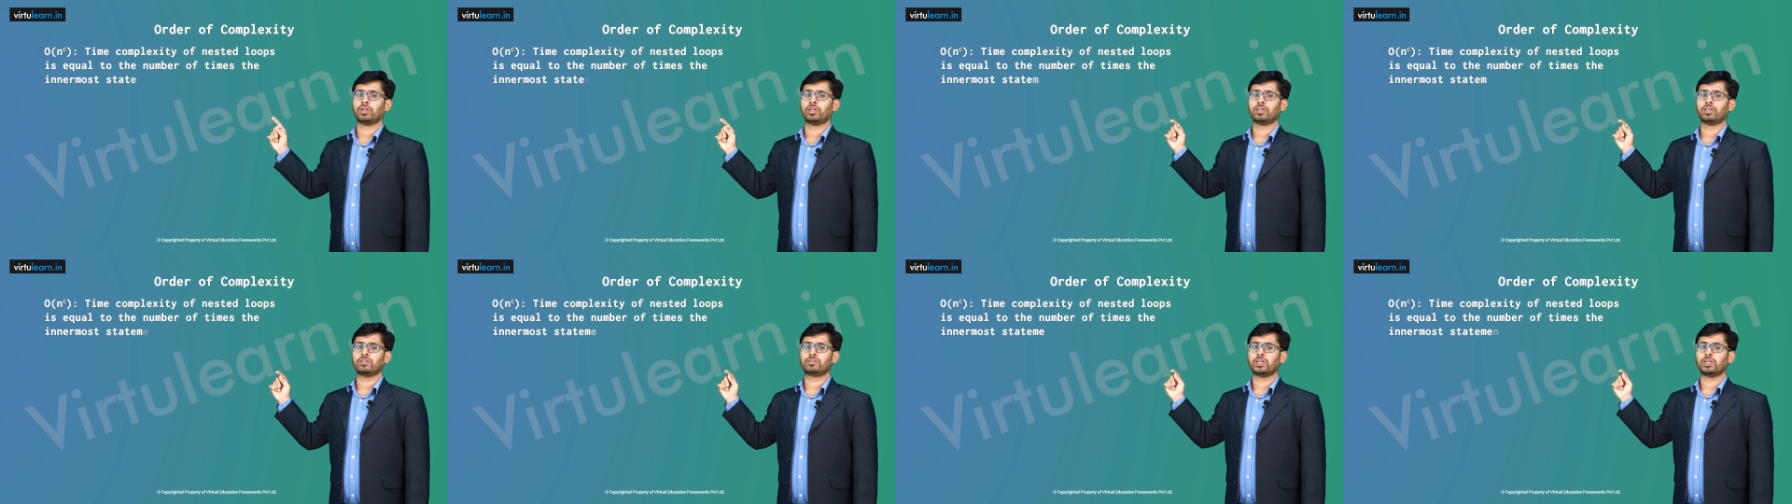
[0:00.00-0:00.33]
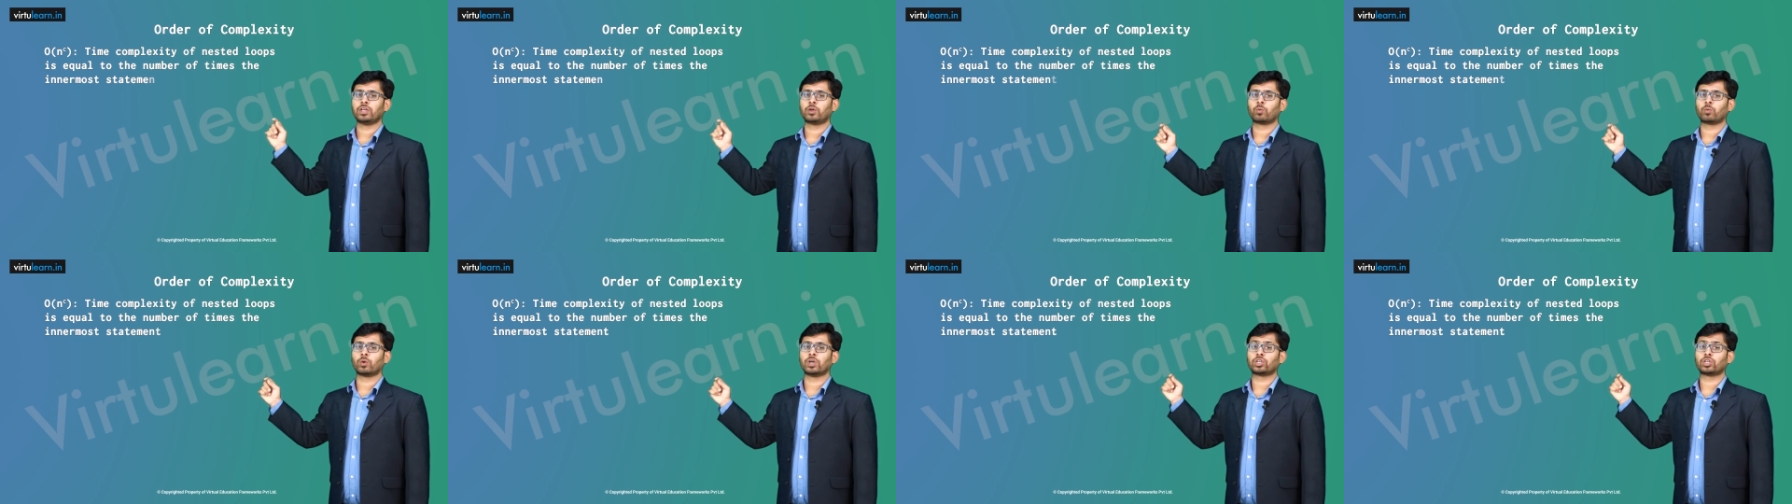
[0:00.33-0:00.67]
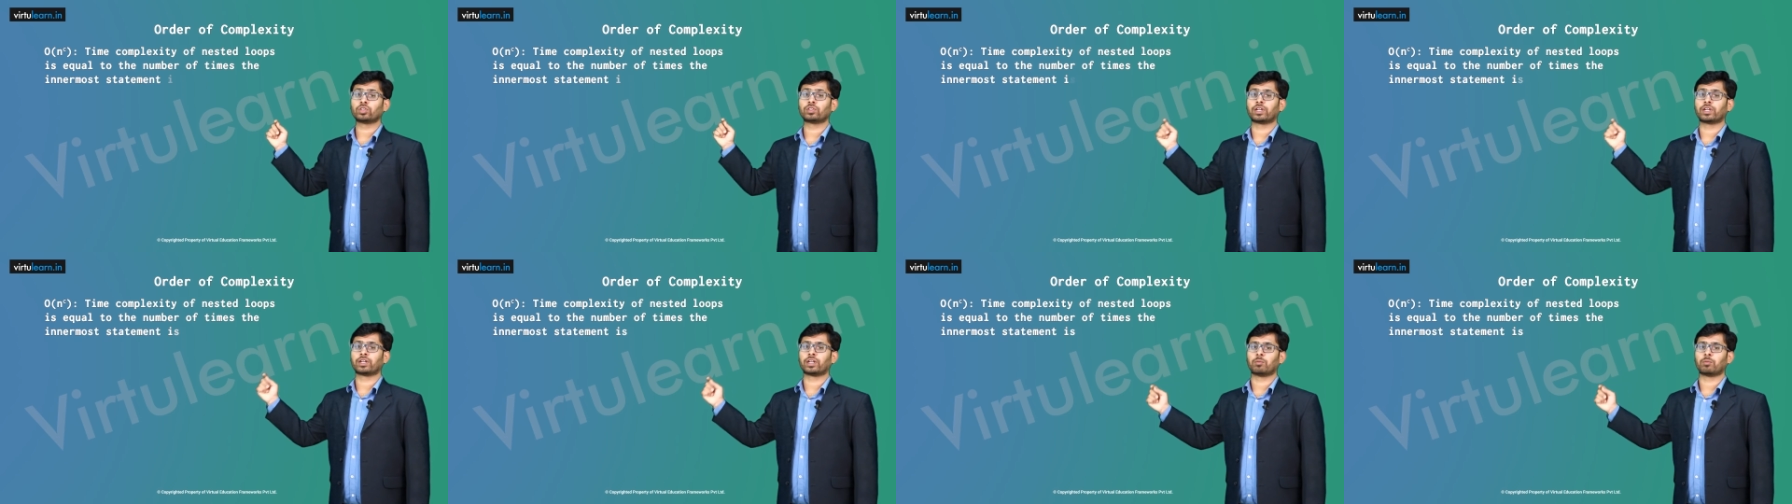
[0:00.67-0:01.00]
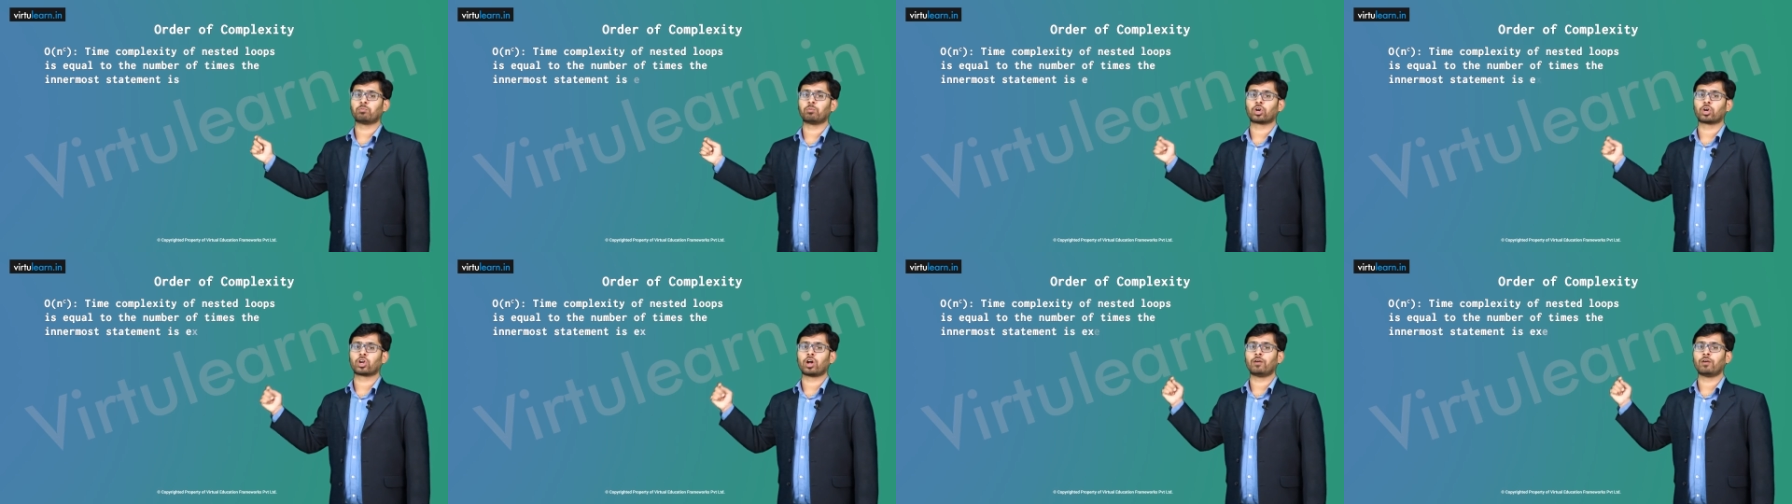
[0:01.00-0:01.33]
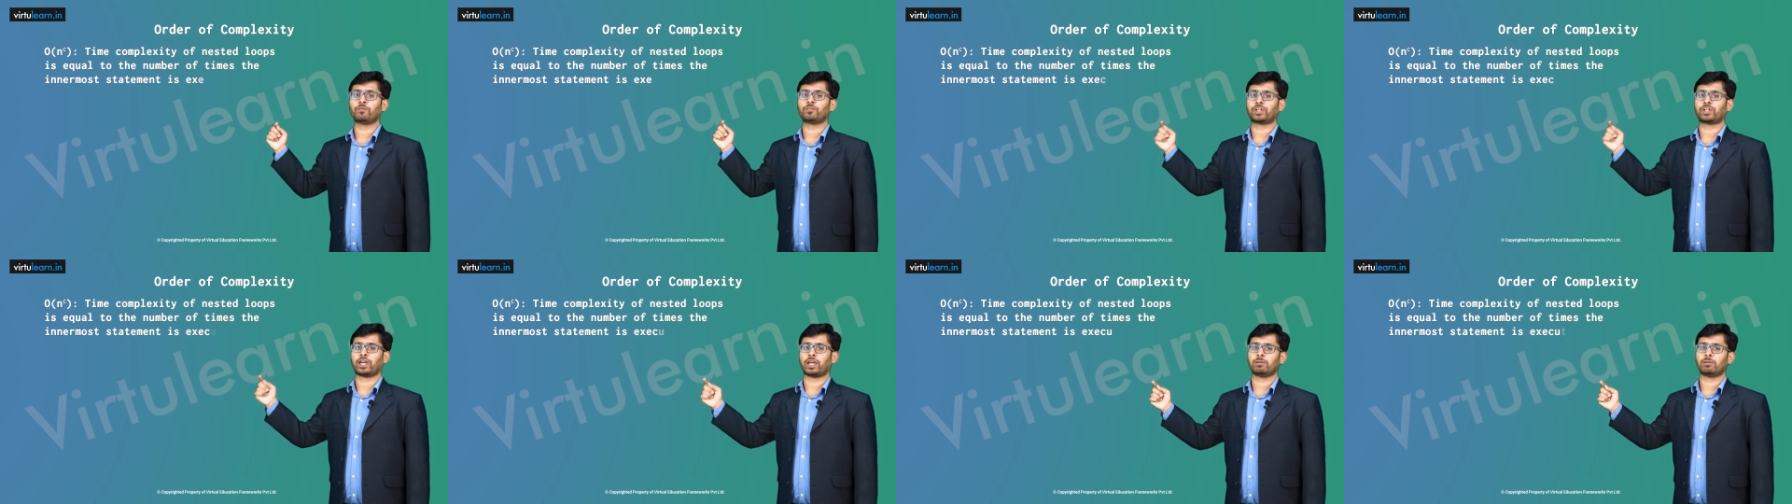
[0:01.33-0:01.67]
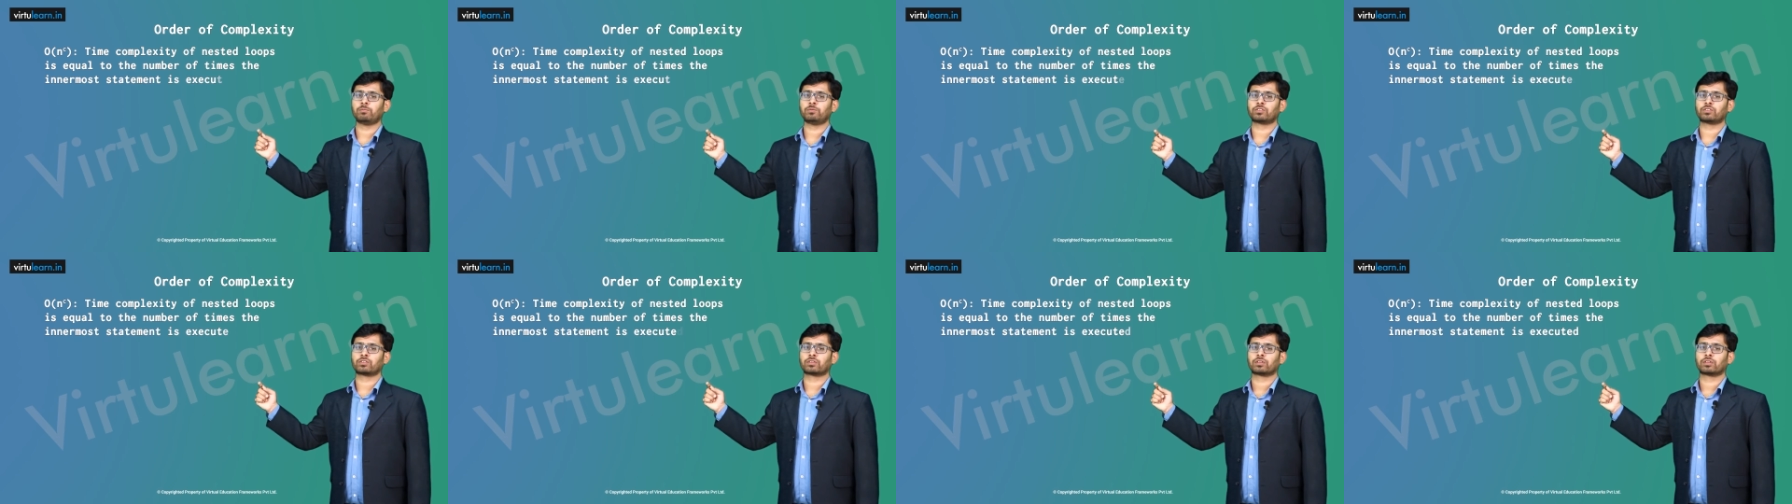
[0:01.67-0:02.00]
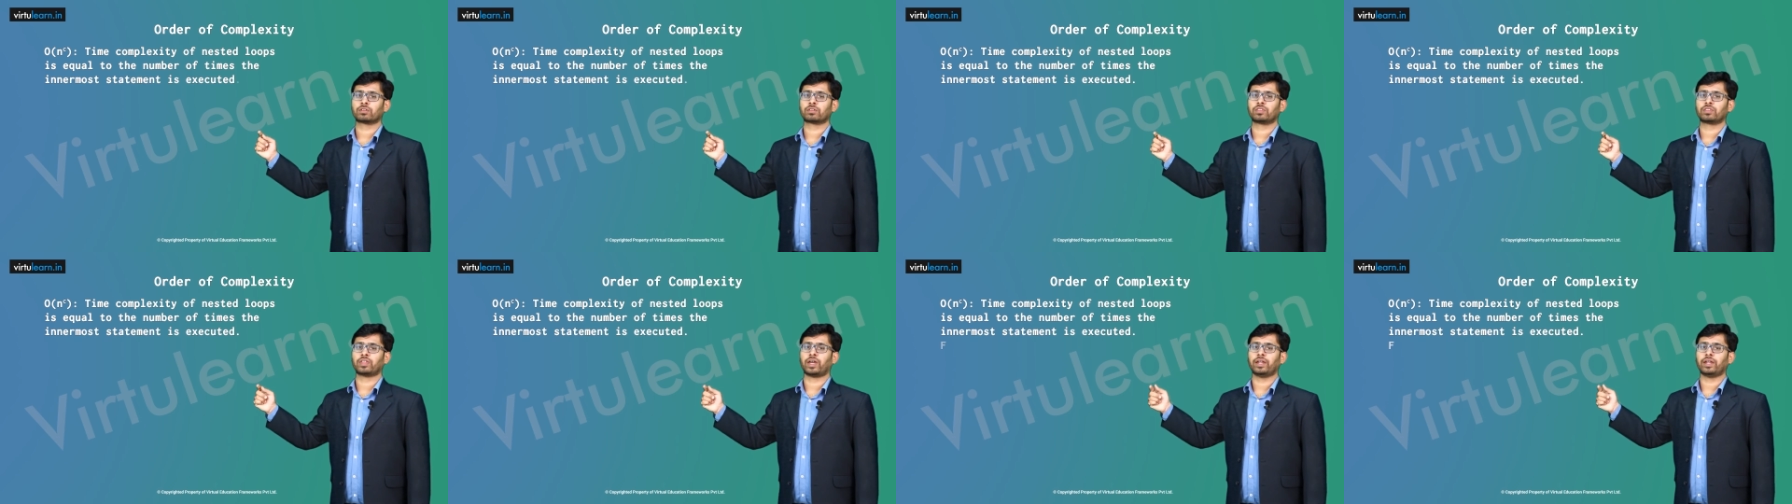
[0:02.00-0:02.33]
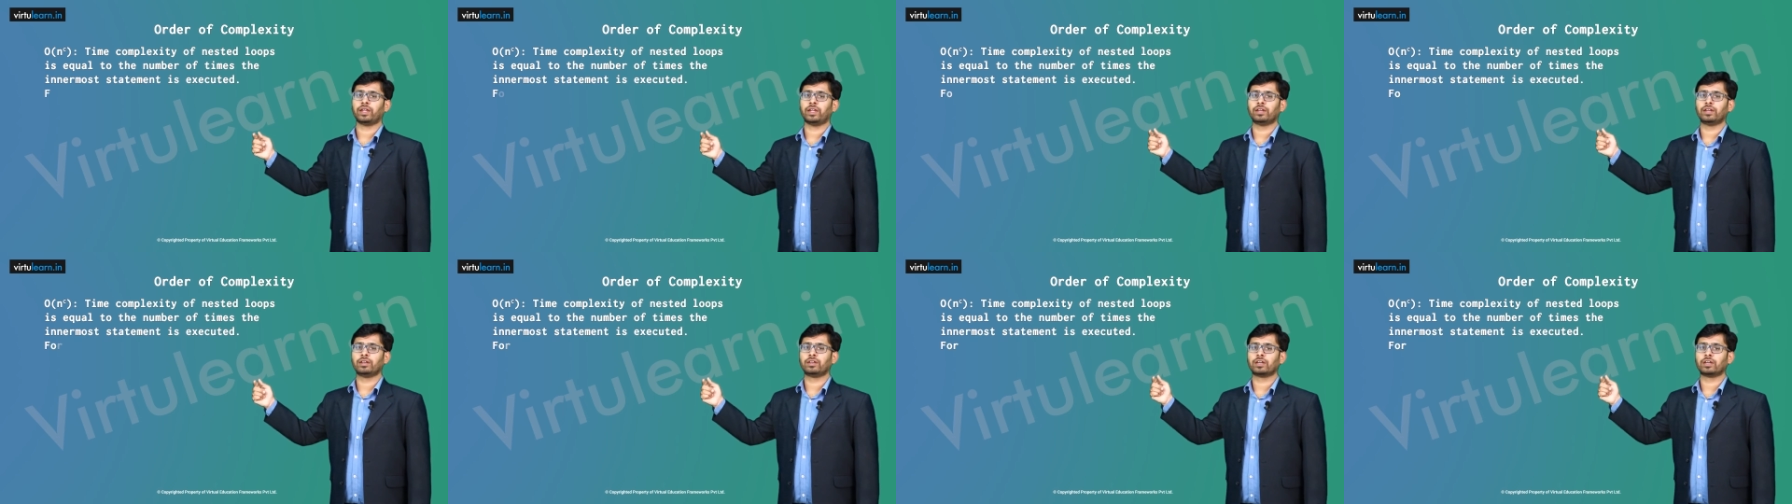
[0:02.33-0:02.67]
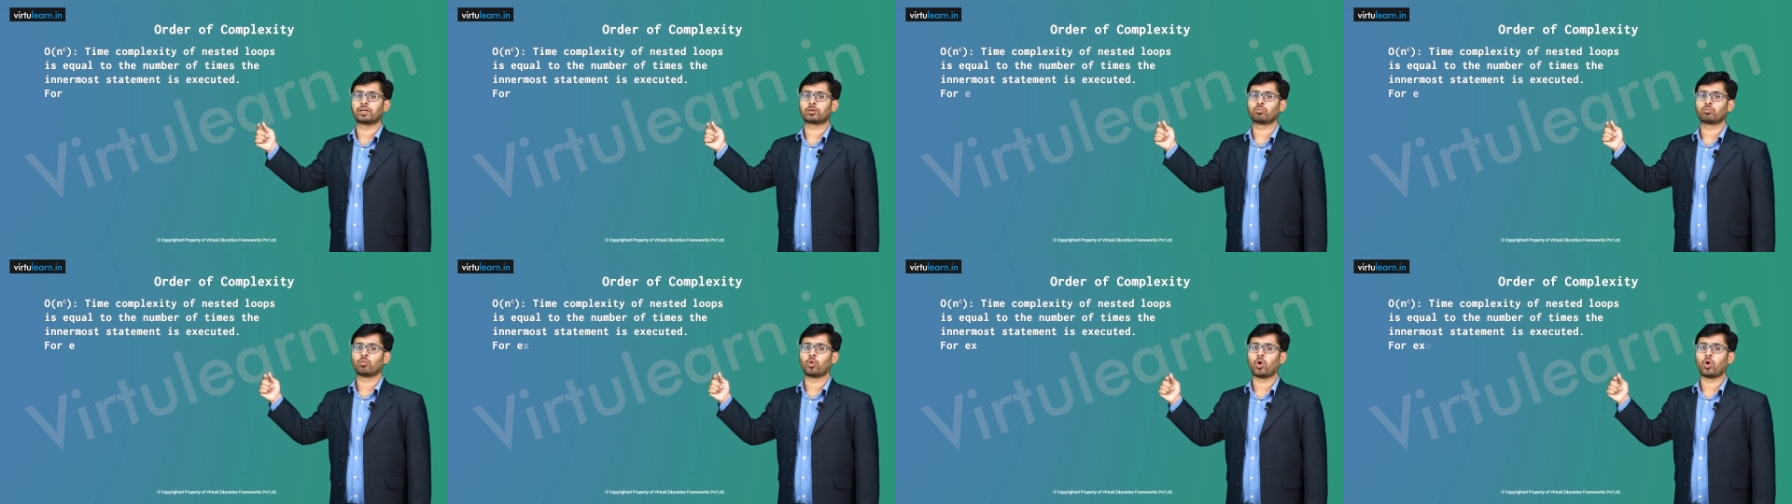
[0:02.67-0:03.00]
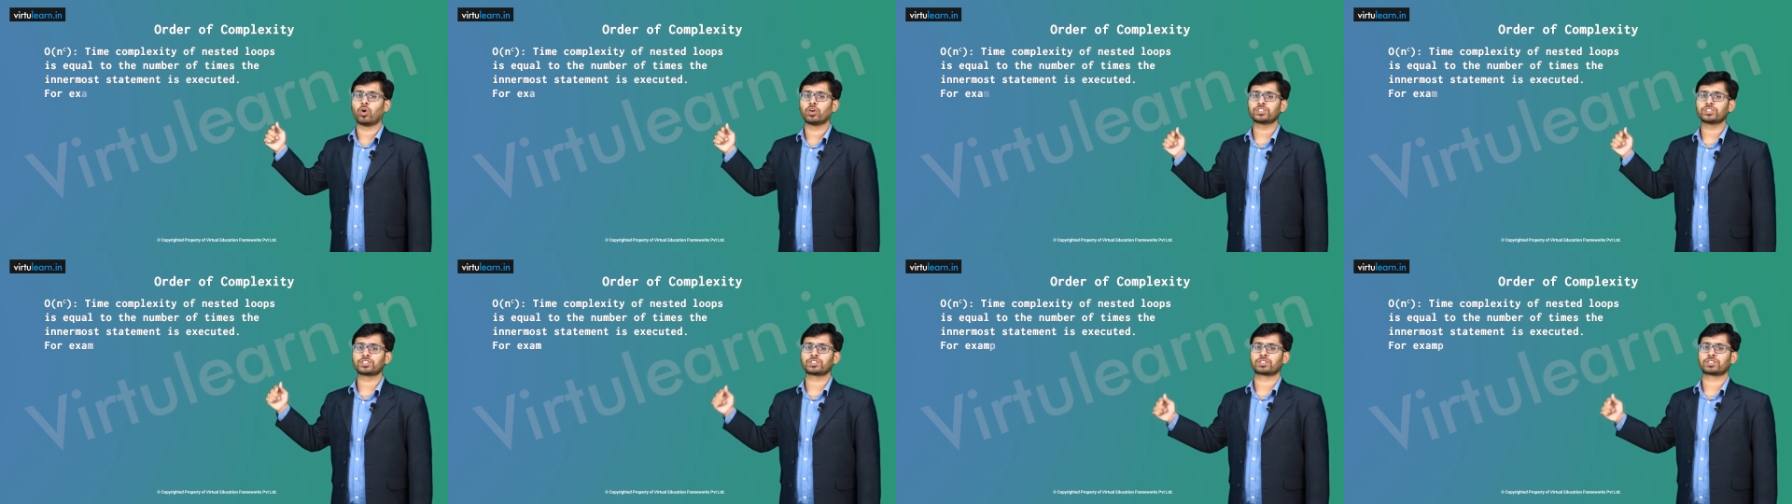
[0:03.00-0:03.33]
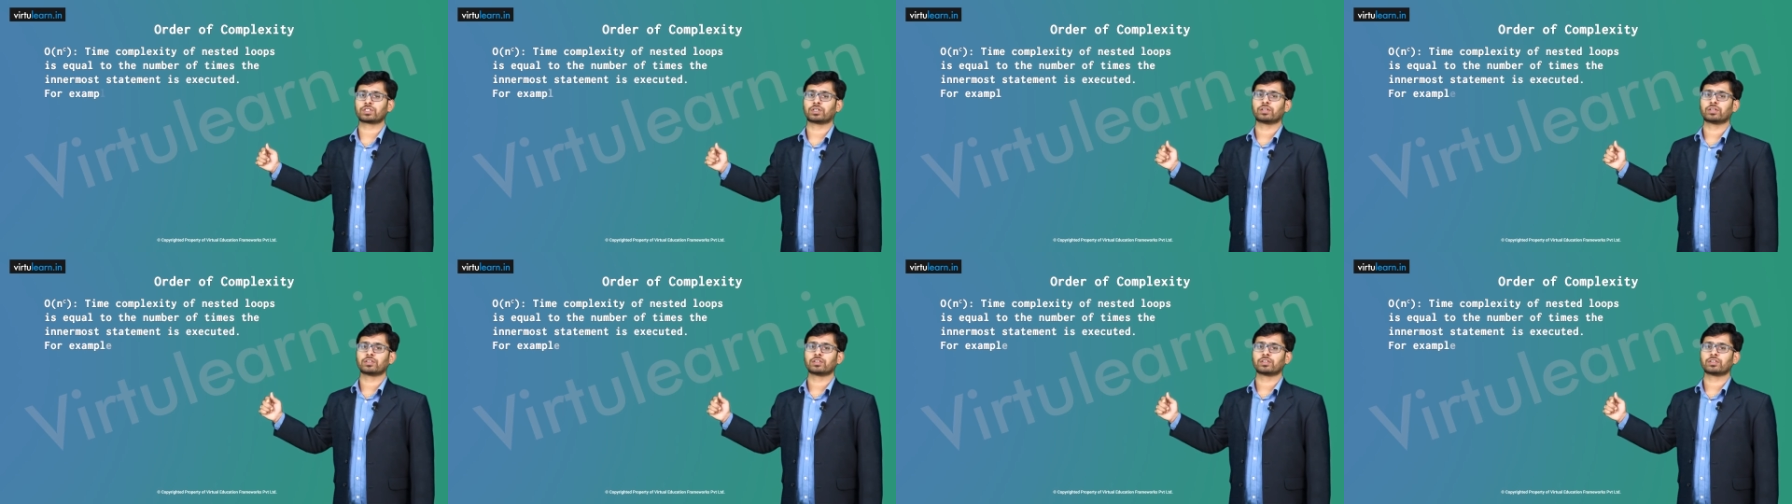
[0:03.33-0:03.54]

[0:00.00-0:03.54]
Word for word: is equal to the number of times the innermost